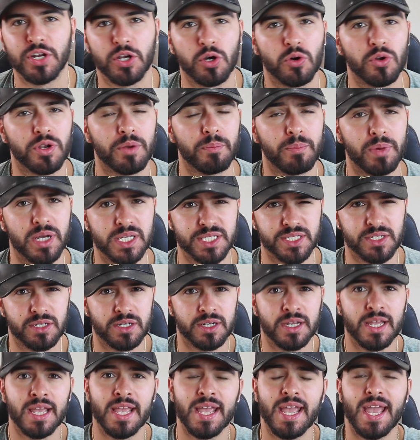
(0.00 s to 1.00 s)
the golden
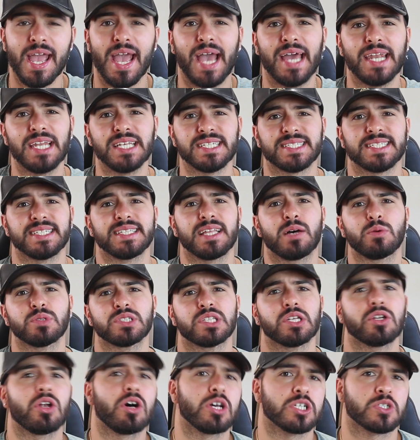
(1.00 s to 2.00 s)
buzzer. And listen, that was
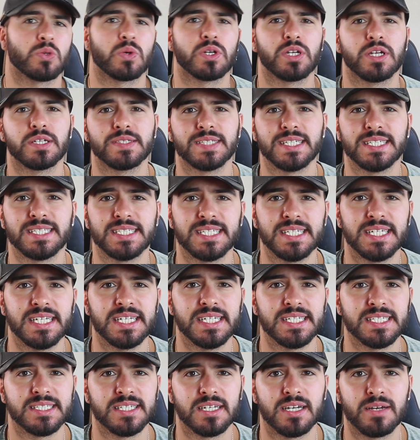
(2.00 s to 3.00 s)
the last one of this
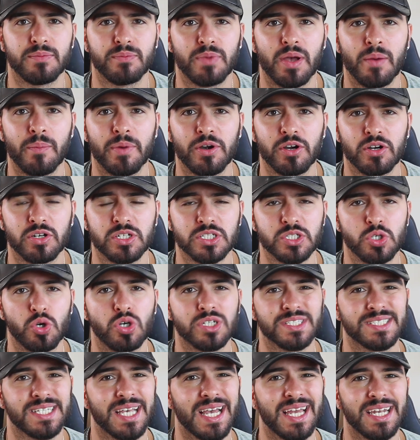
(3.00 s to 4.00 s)
year's America's
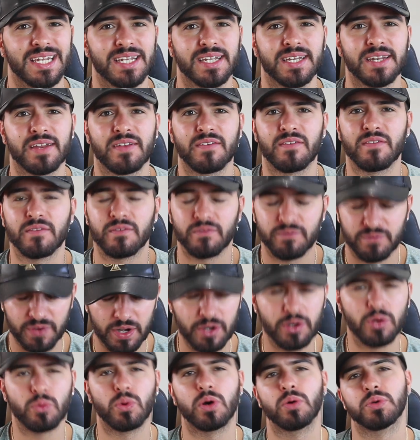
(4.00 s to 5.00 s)
Got Talent.
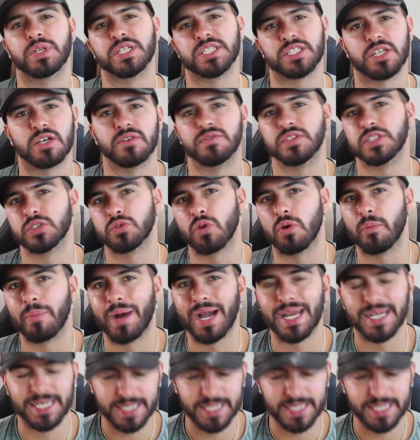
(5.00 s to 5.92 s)
Very well deserved as well by